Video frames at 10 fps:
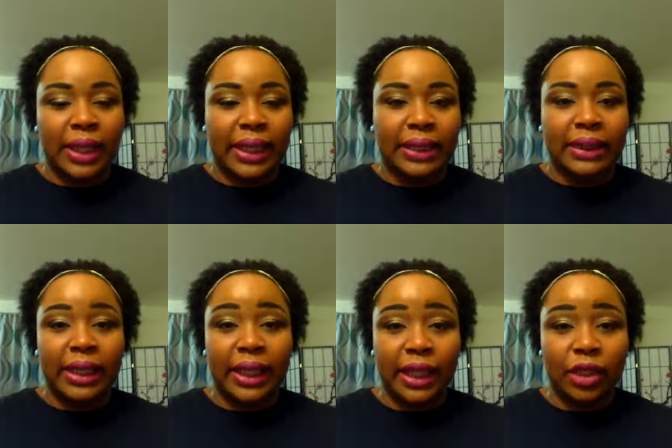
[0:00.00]
is the
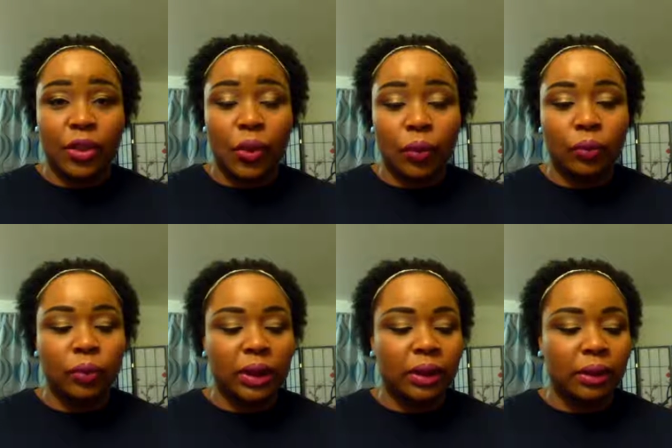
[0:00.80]

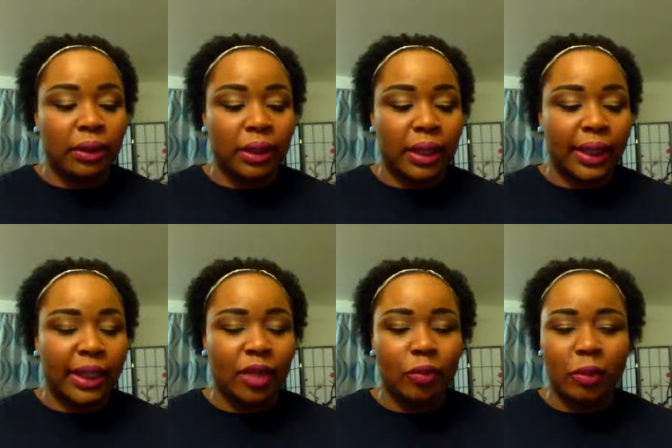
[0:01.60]
Lancome. I
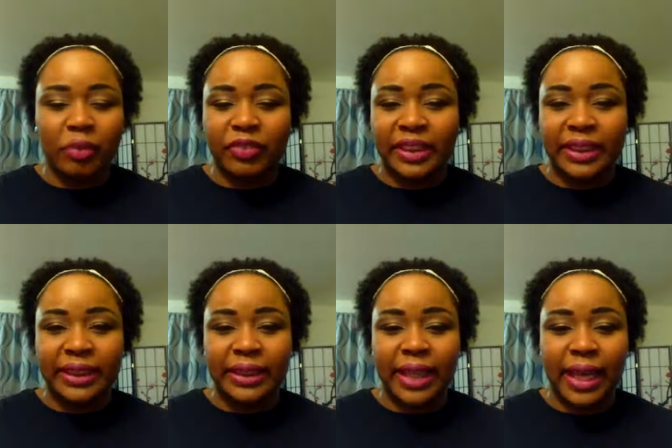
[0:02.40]
can't remember if it's
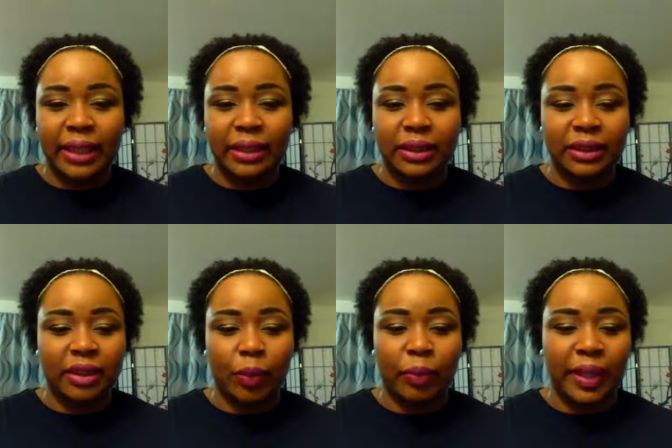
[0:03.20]
10
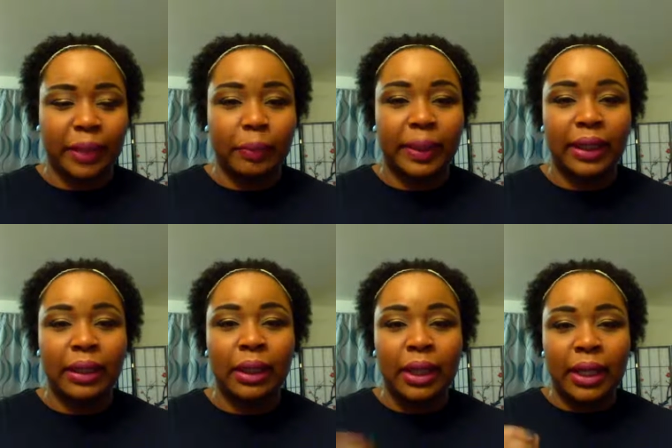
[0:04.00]
something, but
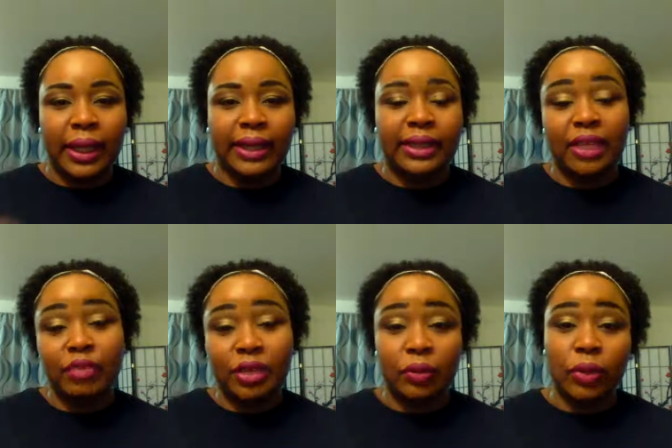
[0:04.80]
it's
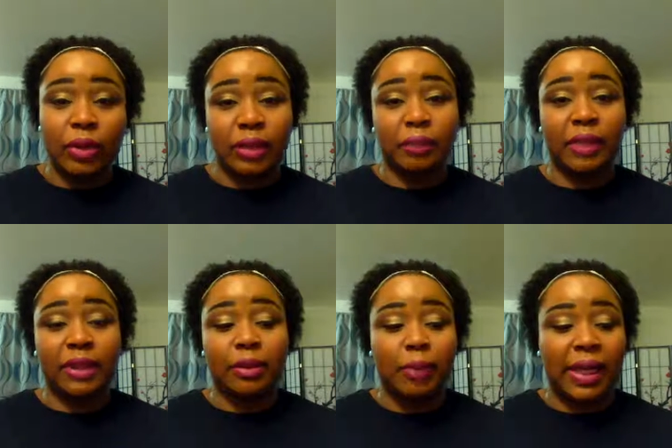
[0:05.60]
definitely one of them
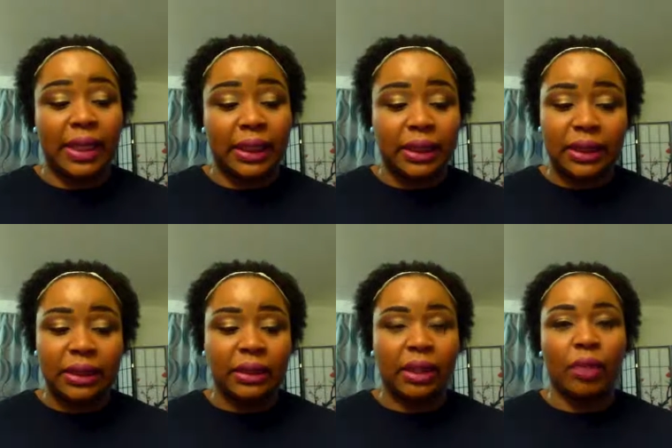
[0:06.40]
that's on my list
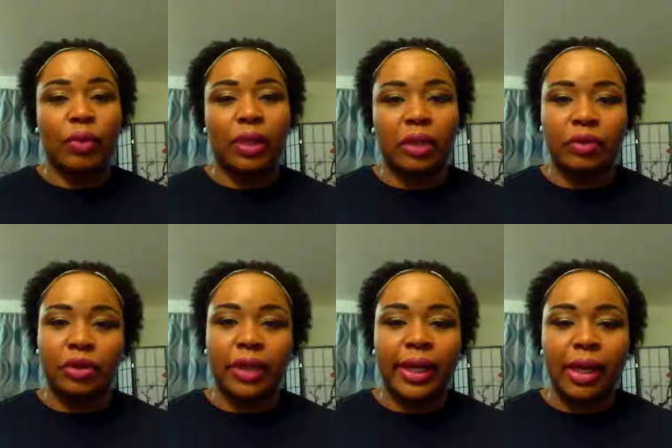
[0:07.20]
that I want to give a
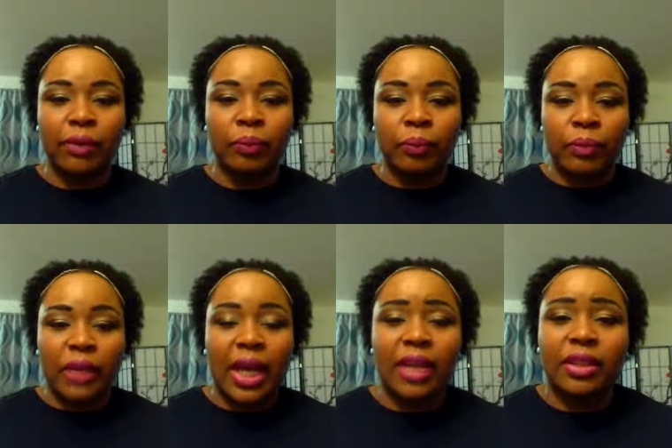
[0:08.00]
try out.
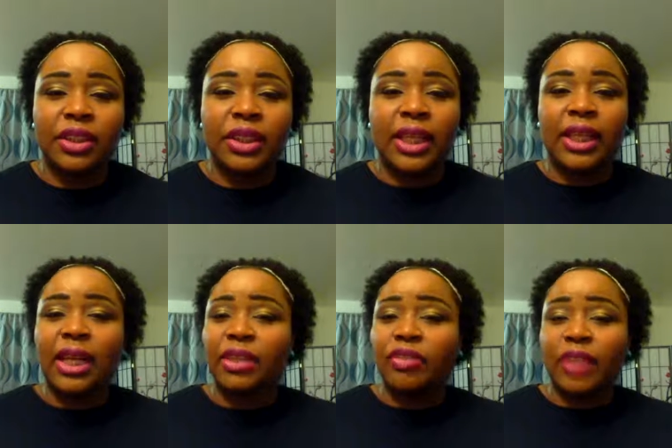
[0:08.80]
And if there's any
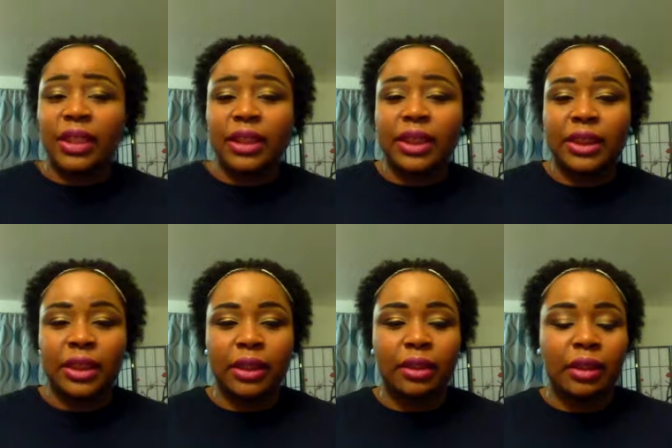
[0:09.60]
other
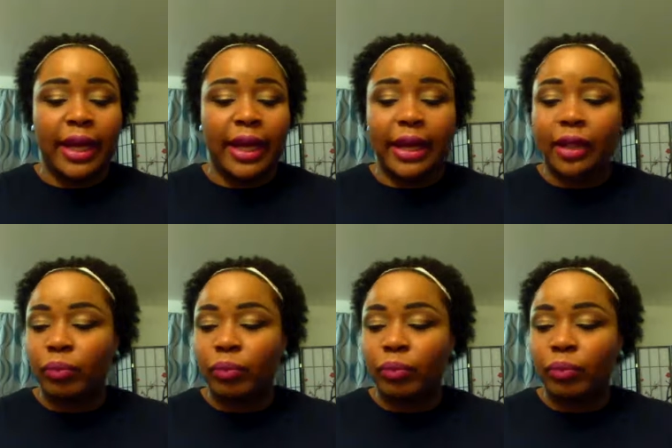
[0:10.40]
foundation that